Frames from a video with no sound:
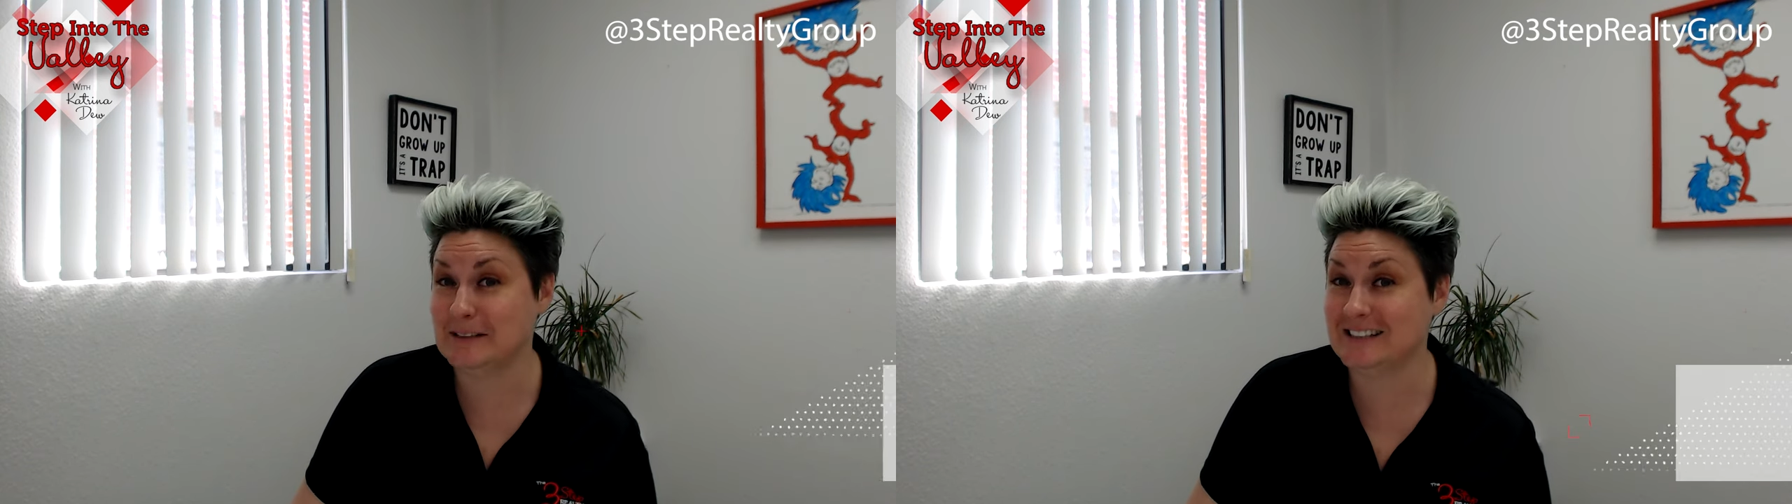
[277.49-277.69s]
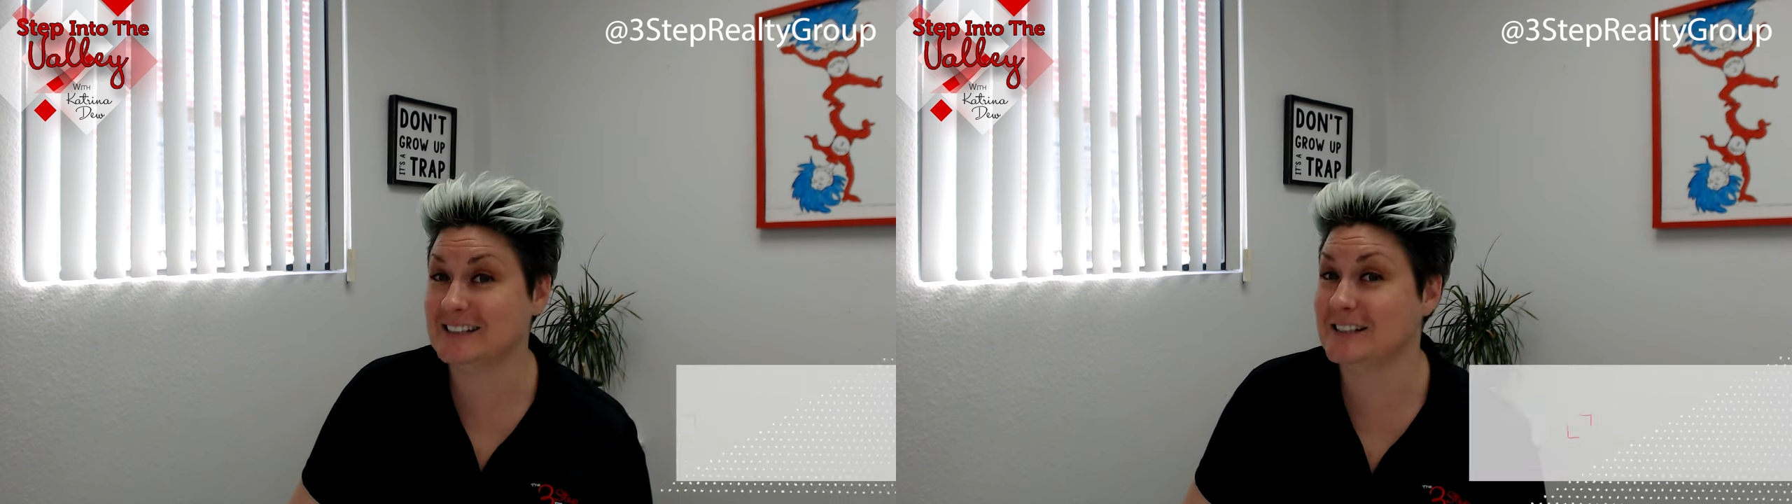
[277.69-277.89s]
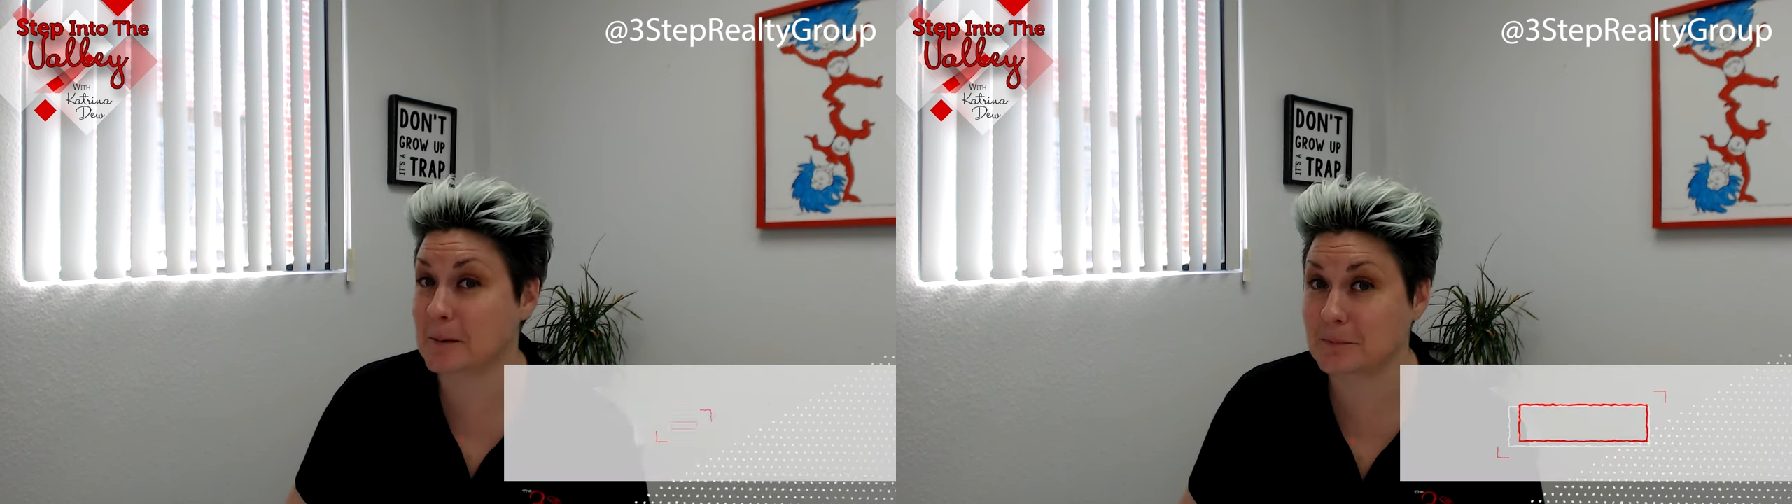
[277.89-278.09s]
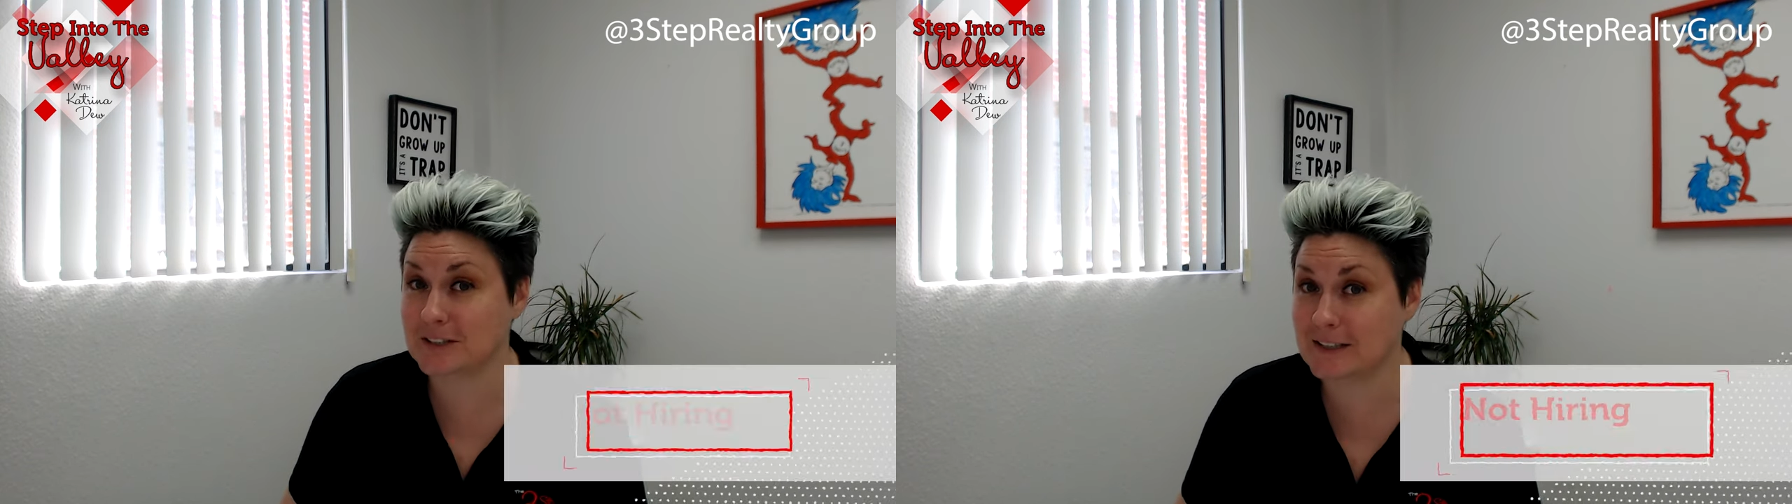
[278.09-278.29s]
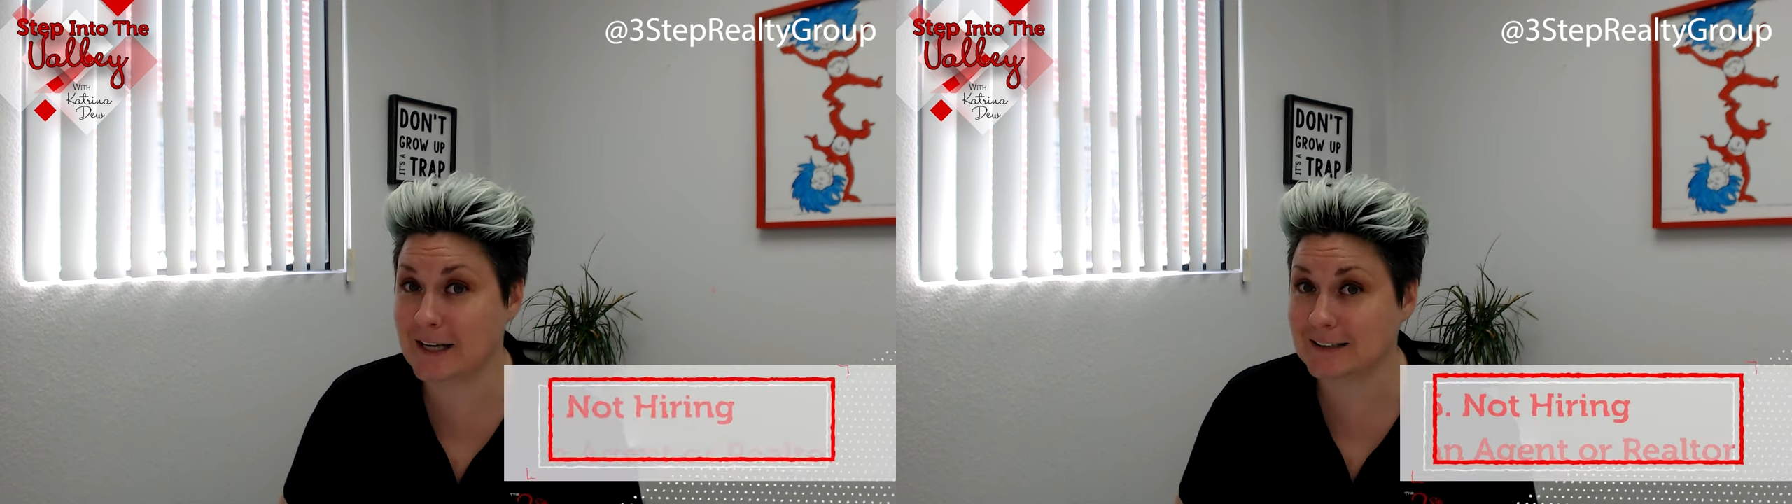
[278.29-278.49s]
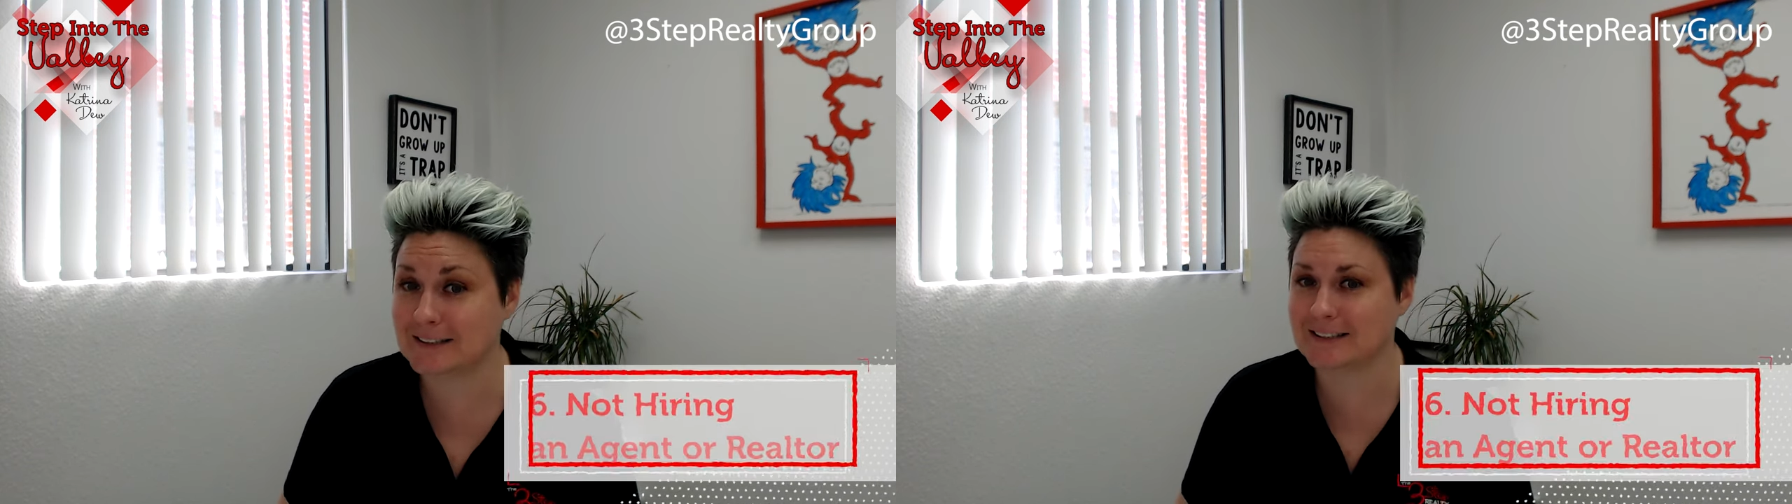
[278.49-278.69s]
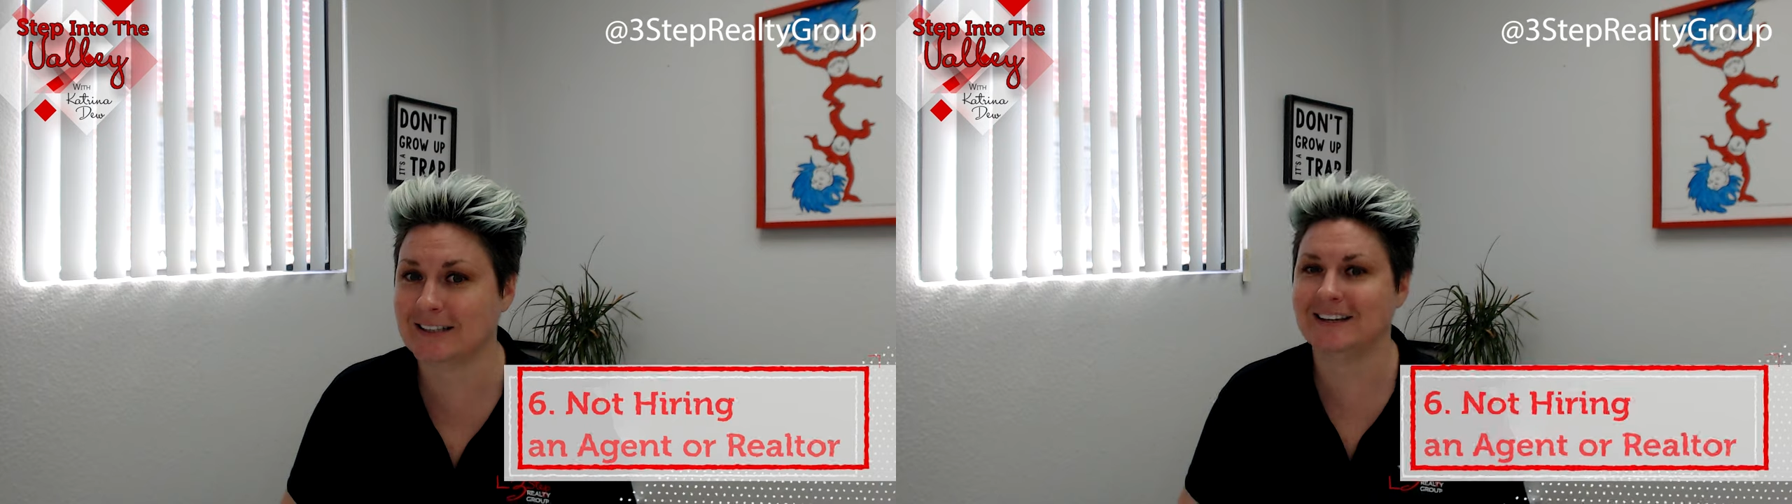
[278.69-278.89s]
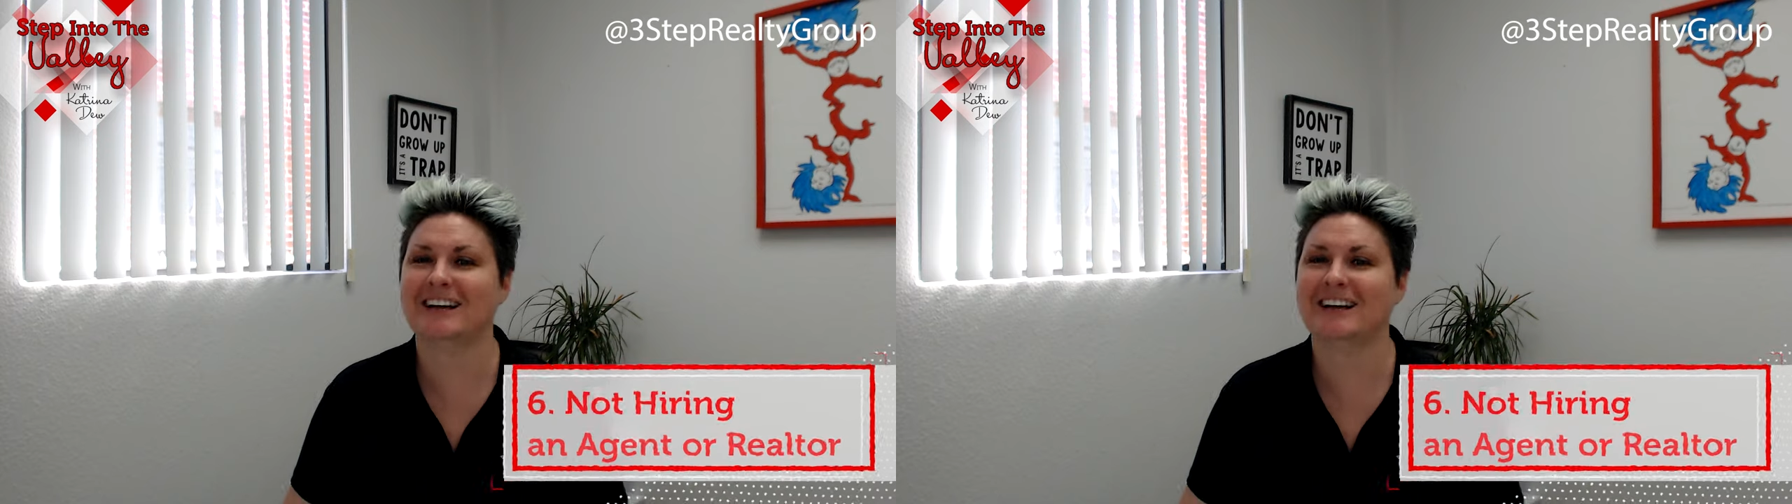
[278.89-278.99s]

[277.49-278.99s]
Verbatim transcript: to number six,